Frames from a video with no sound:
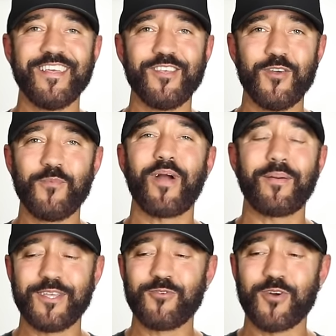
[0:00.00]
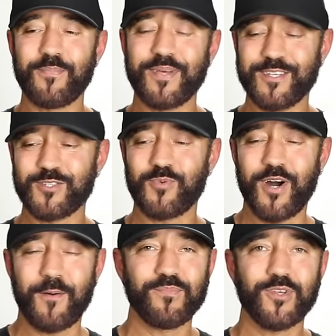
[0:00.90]
you probably grew up in as
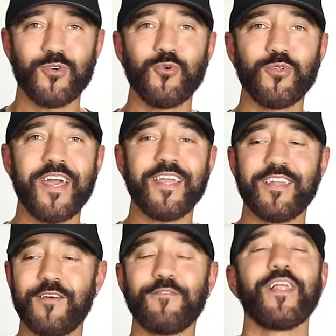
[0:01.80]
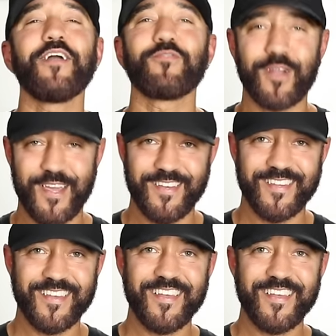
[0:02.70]
well. Kool Aid and then Flavor Aid.